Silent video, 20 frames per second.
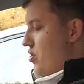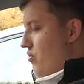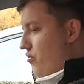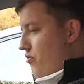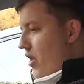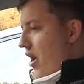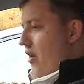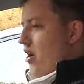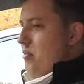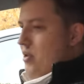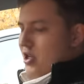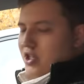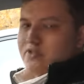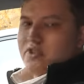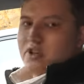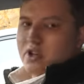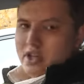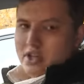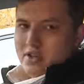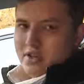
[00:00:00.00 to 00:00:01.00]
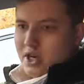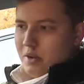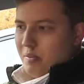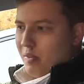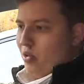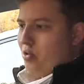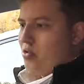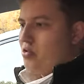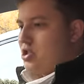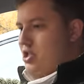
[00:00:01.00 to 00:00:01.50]
You very much feel like you're in a
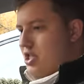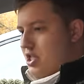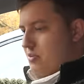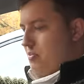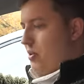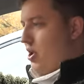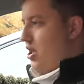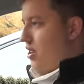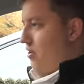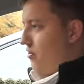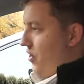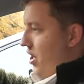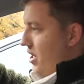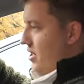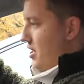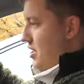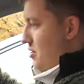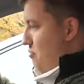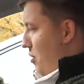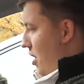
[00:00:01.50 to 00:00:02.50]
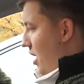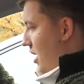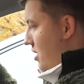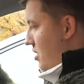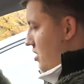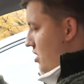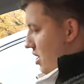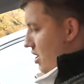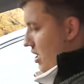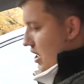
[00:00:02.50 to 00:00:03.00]
Porsche despite the fact it's big, it's
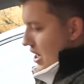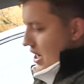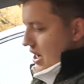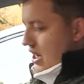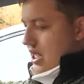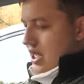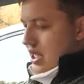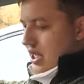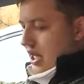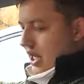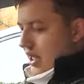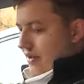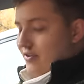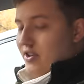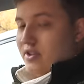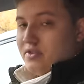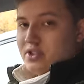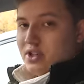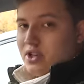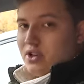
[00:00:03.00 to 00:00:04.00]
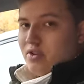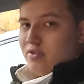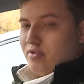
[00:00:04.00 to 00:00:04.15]
chunky, it feels like an